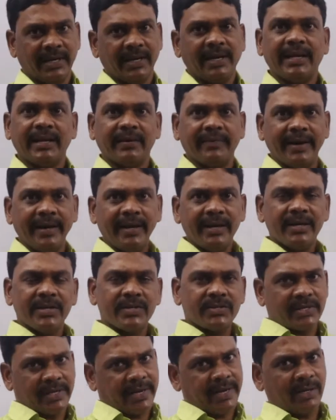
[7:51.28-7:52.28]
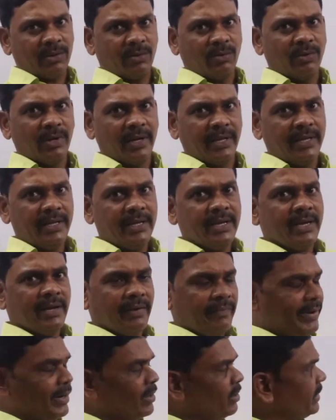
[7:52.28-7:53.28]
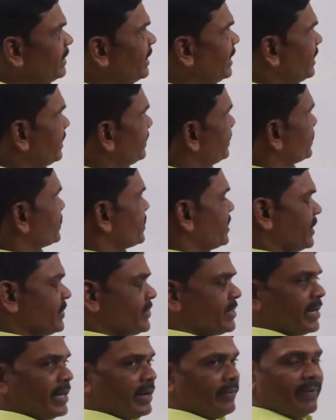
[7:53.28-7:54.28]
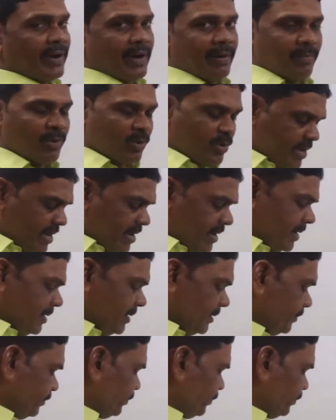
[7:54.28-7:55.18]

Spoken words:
in liquid state only. We know that the structure of ammonia,